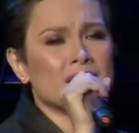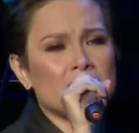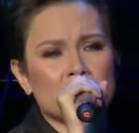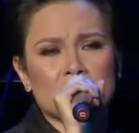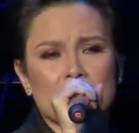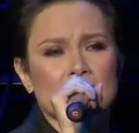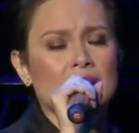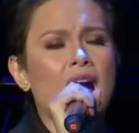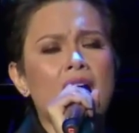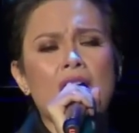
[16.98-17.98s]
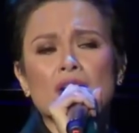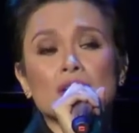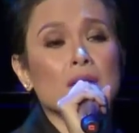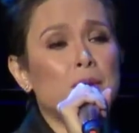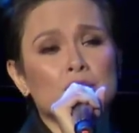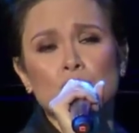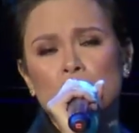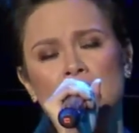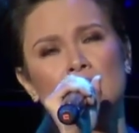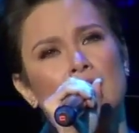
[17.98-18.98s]
40 years of
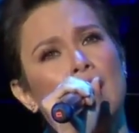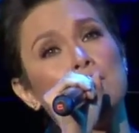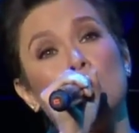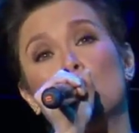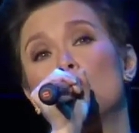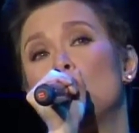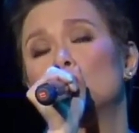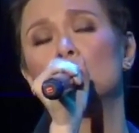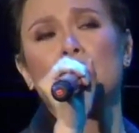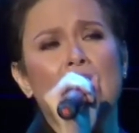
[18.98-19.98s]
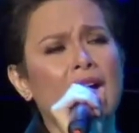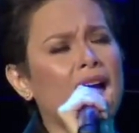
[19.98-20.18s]
entertaining and winning.